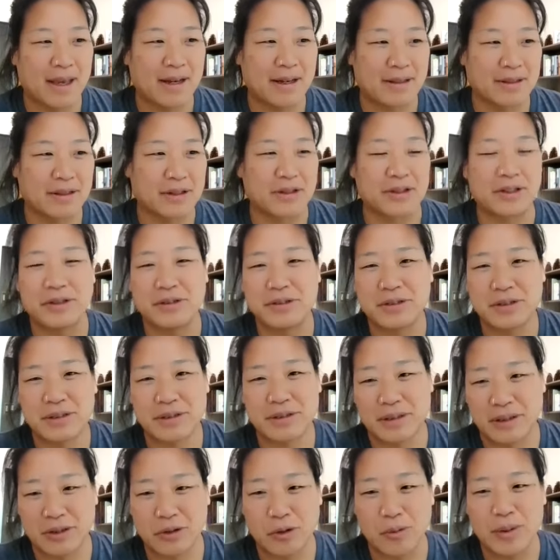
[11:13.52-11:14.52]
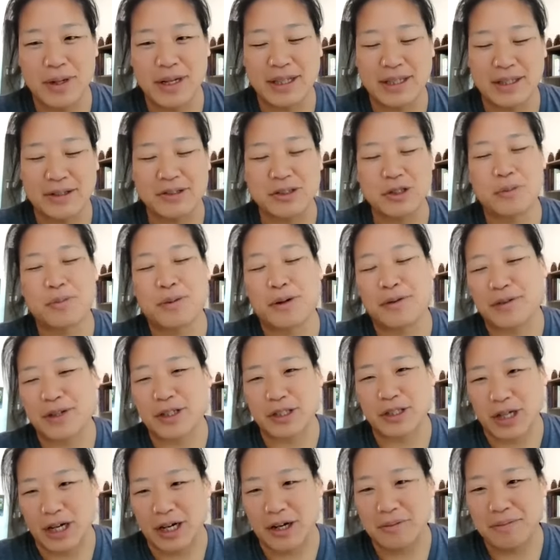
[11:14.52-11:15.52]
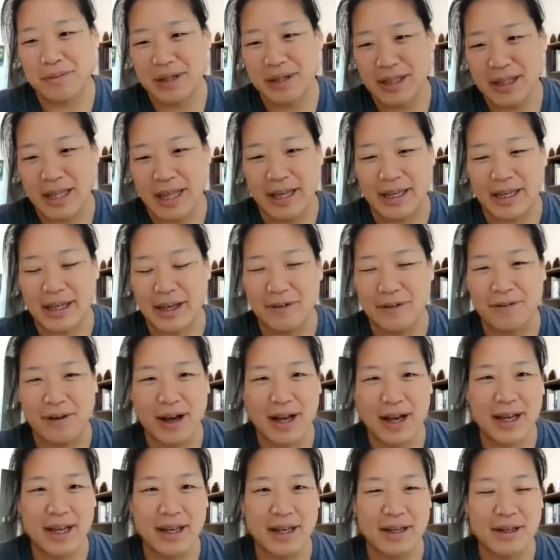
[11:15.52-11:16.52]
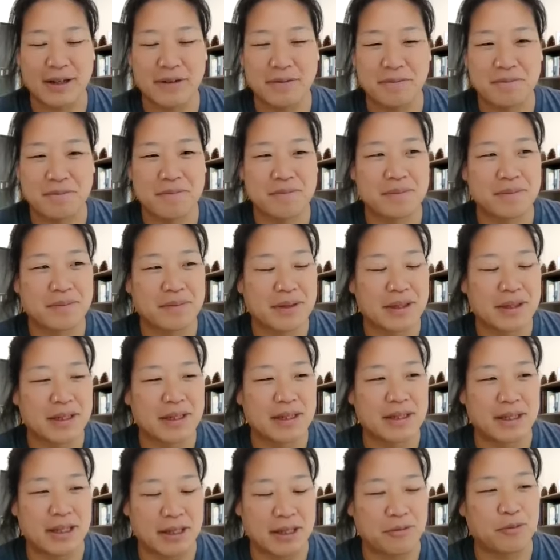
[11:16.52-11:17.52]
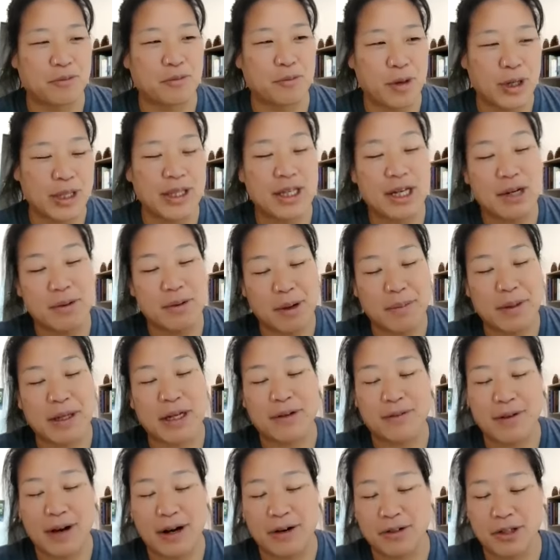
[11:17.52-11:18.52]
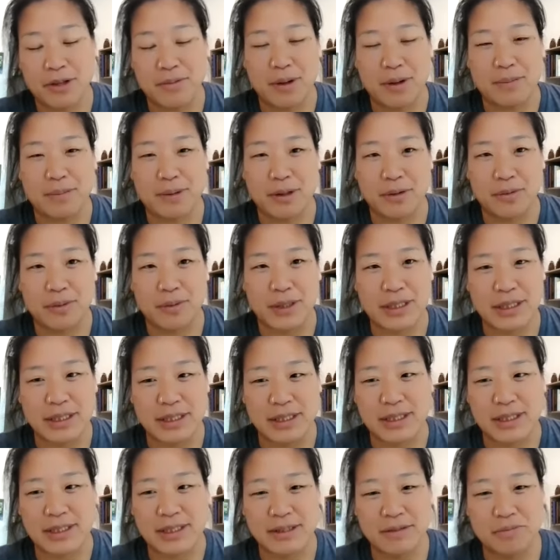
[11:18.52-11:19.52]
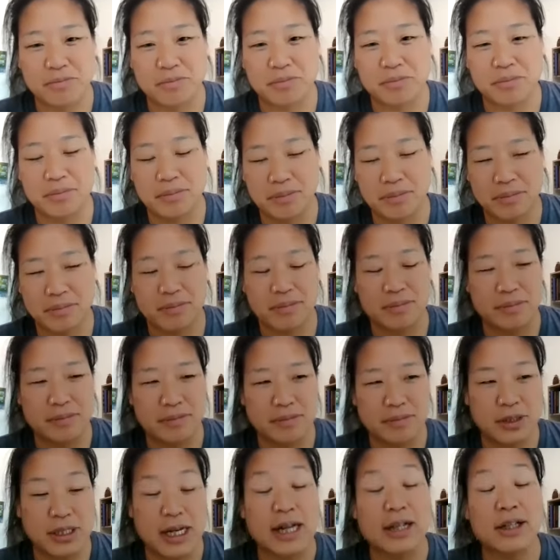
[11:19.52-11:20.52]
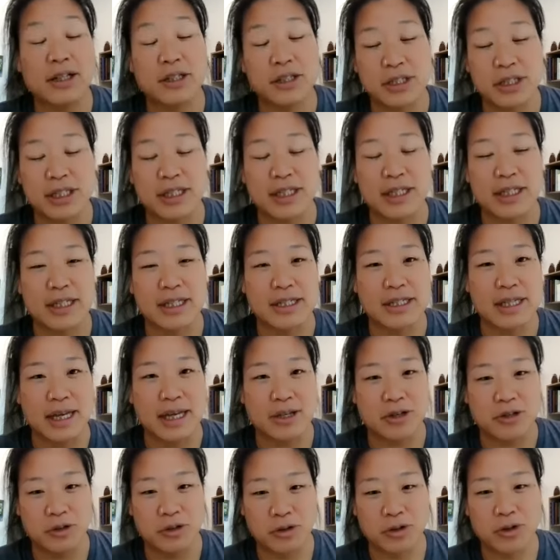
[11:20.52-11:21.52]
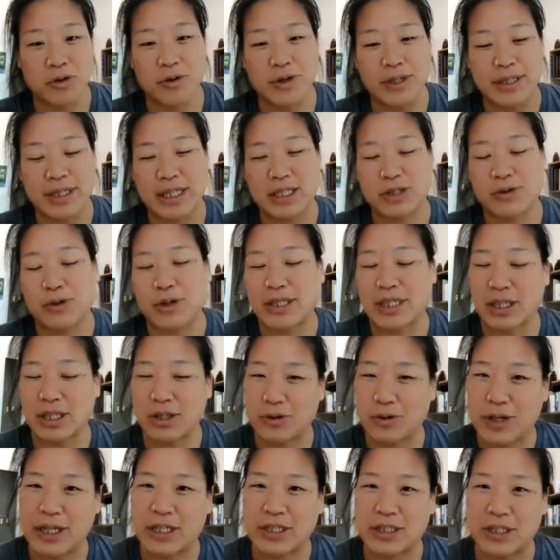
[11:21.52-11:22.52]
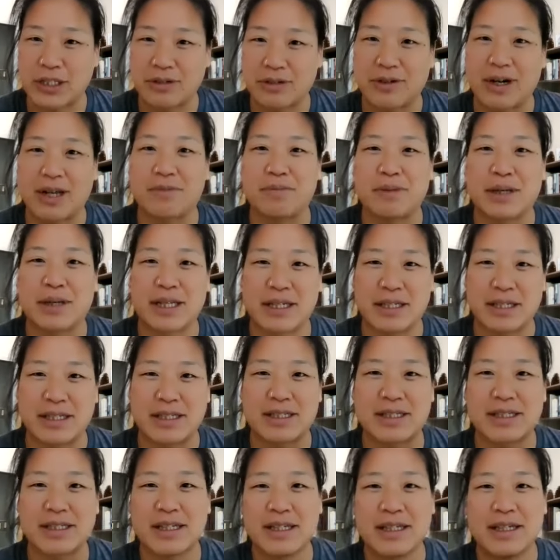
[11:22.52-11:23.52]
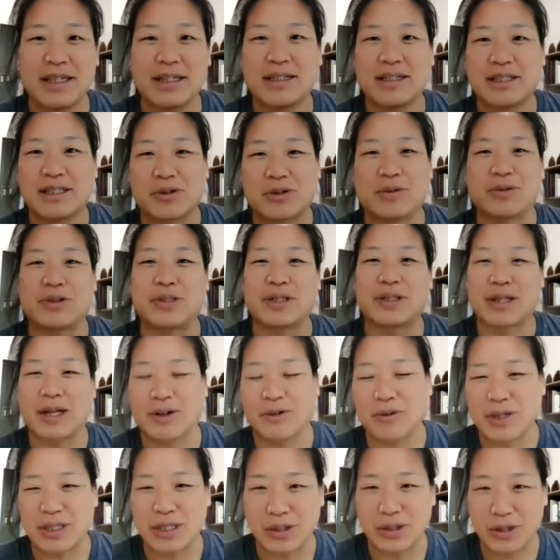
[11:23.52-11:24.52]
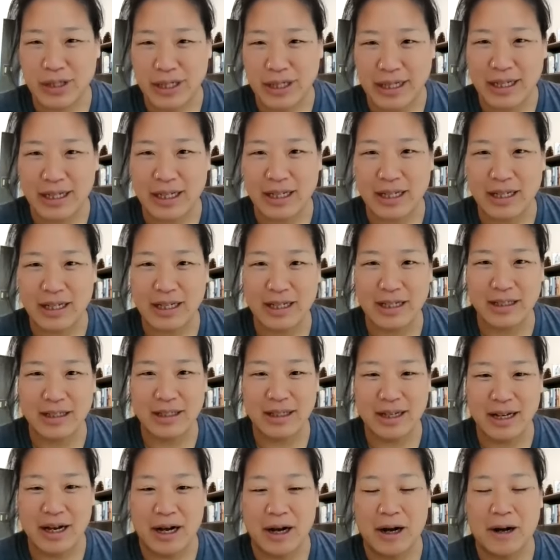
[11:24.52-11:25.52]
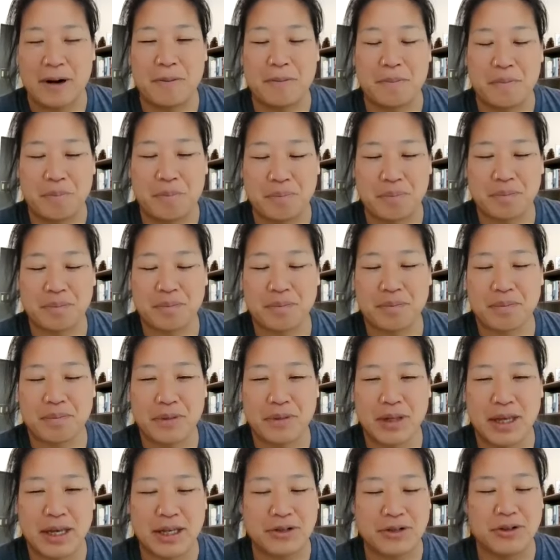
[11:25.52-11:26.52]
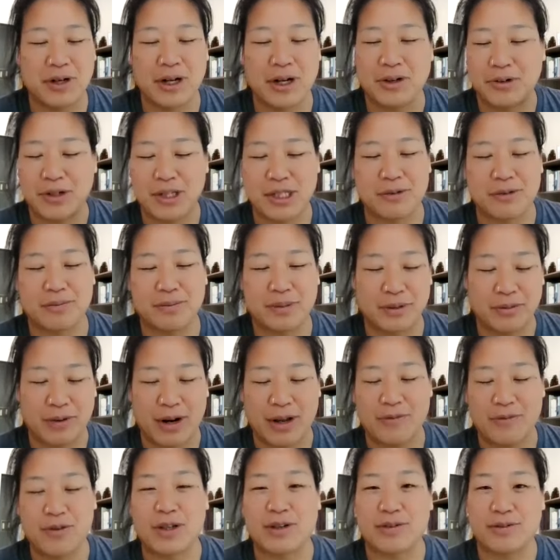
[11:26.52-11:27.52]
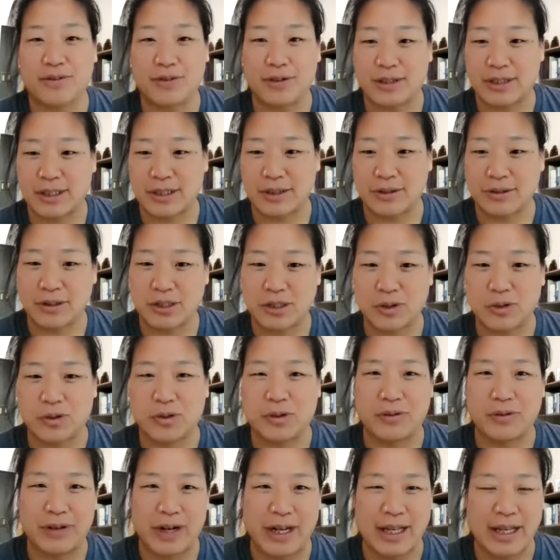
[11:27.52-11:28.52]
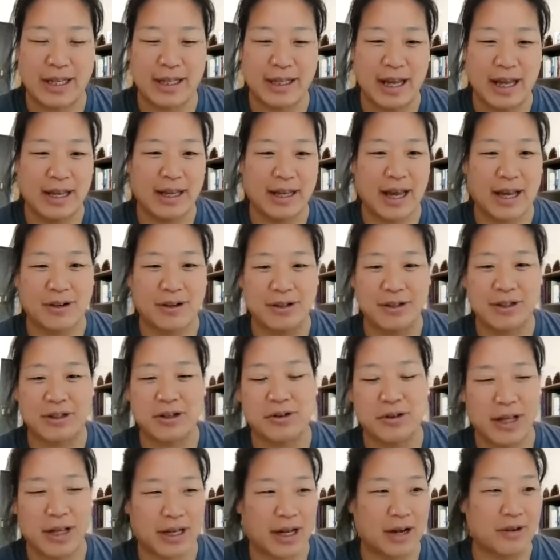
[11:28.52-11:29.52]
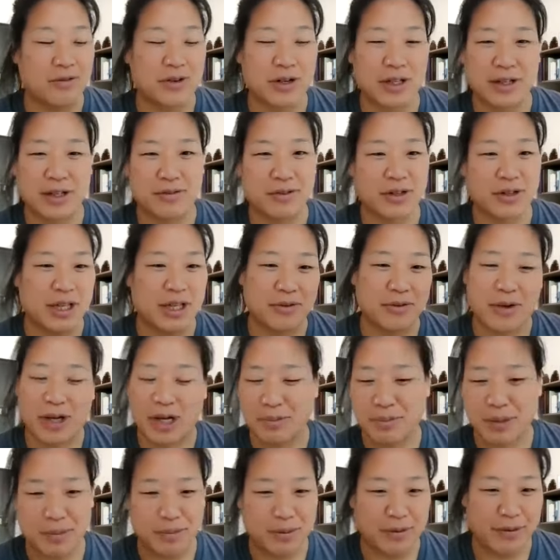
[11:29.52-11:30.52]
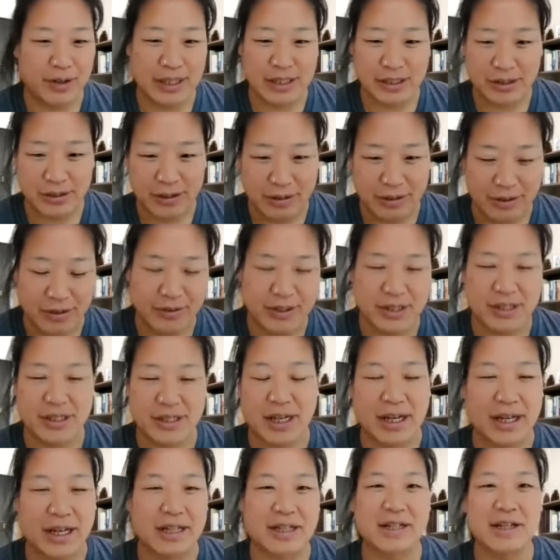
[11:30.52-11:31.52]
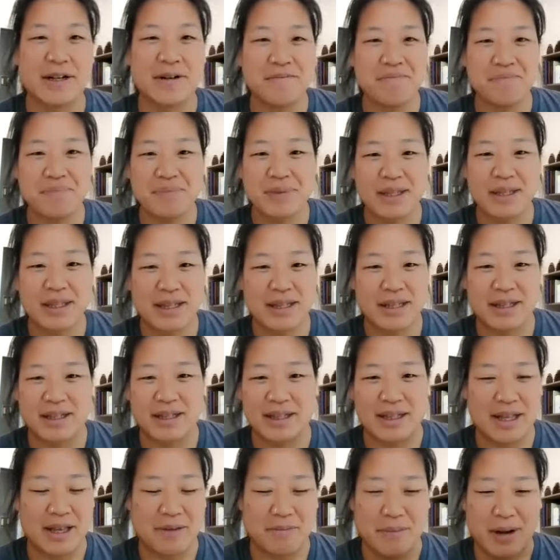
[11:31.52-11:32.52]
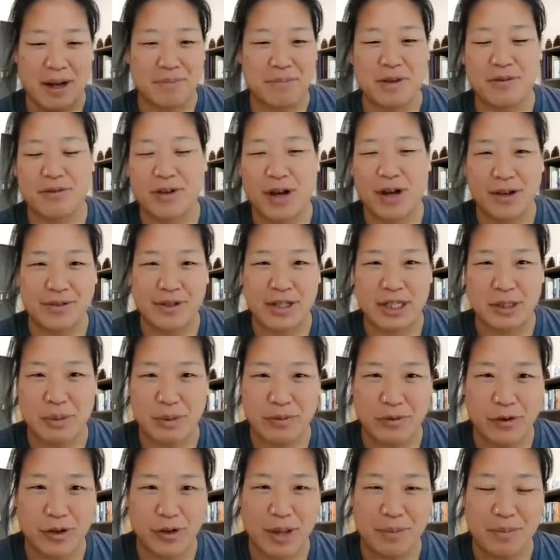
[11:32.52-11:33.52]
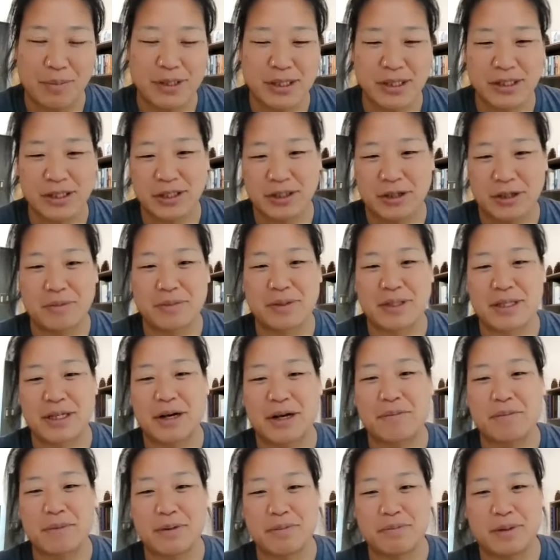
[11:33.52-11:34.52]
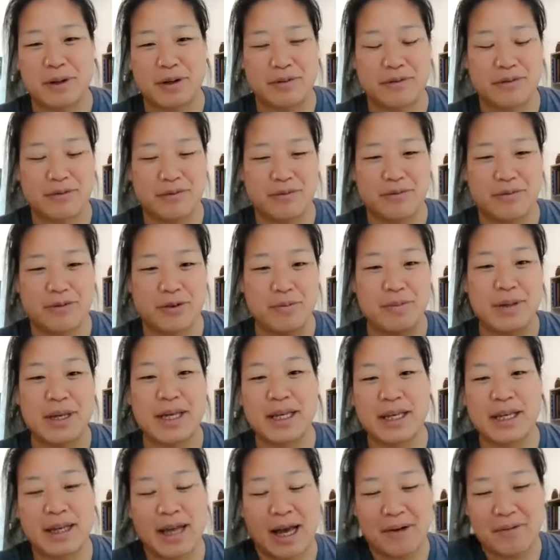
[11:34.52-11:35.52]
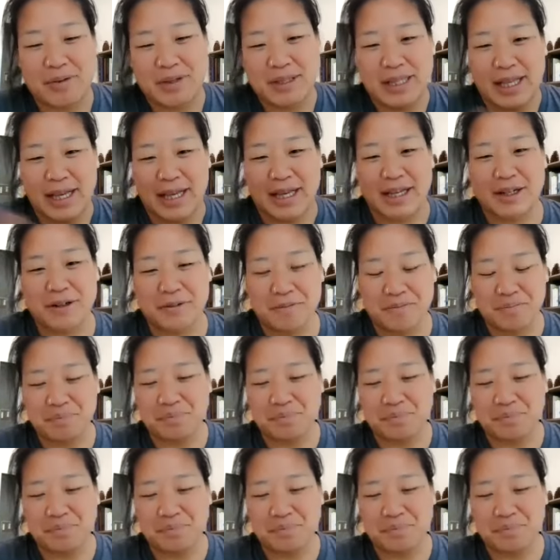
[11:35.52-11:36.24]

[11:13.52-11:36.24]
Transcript: there's no perfect job. Like if I one thing about being a faculty member, which is challenging, is that you don't always get choice of location, right? Because schools are not always looking, um, and you're not always the right fit for a certain school, right? I couldn't go like I really, really want to be a professor at Riverside. It might be 5 years before that position opens up. But for me, I was like,